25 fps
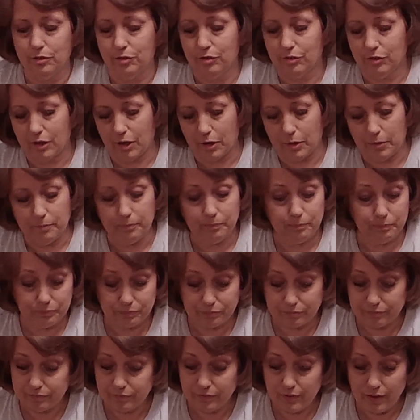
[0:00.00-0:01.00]
So
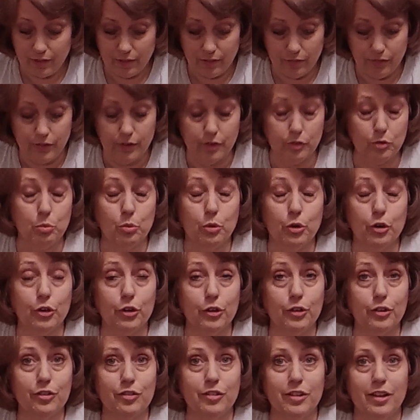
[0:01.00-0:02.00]
this
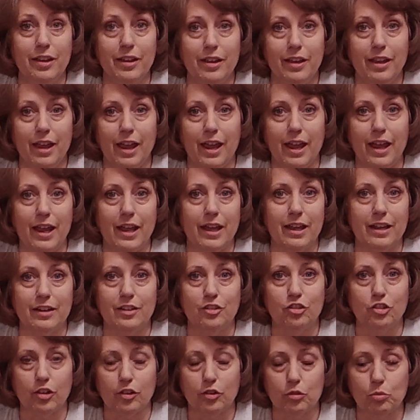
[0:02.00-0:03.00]
works, and
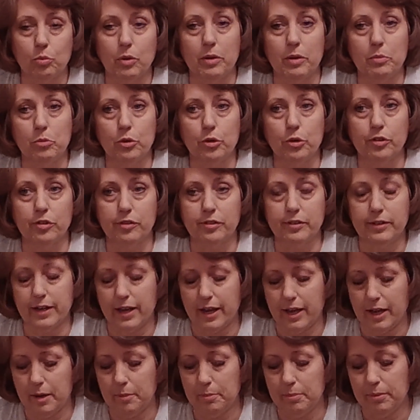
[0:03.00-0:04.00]
just one more
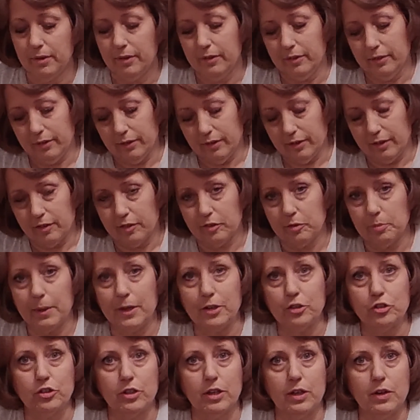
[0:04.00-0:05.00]
step,
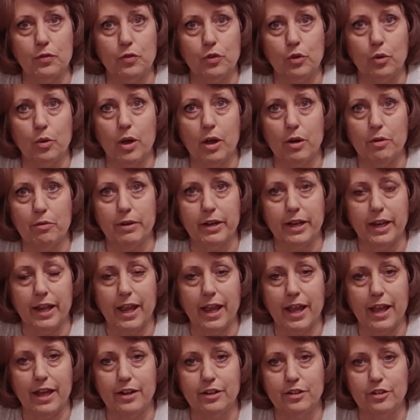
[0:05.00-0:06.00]
especially if you already
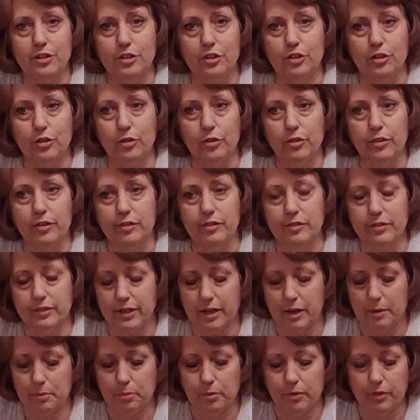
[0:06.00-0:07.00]
had to do the
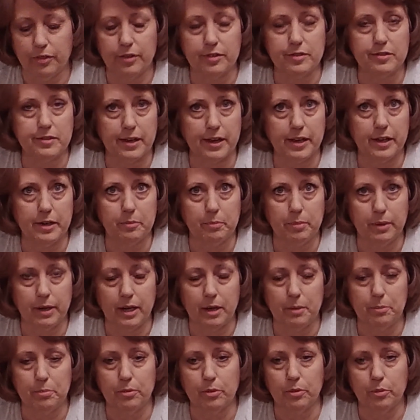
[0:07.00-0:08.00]
step with the
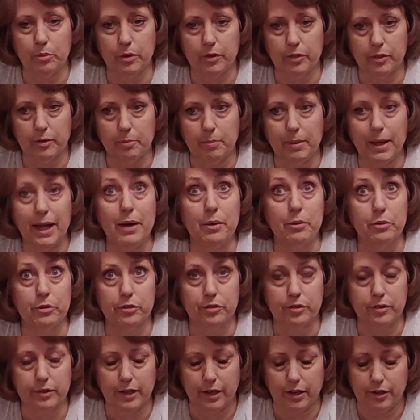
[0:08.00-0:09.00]
sandpaper with a power
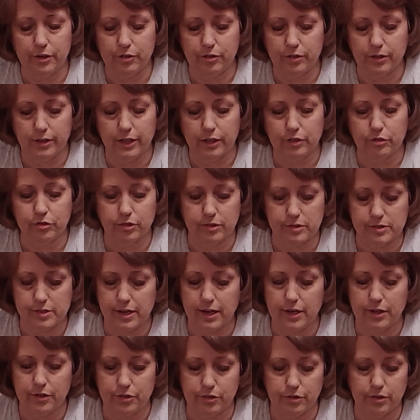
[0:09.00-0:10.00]
sander, electric
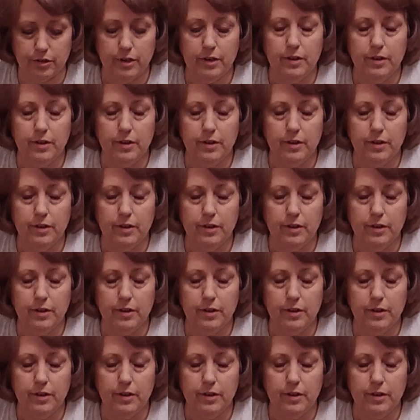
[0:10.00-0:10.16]
sander,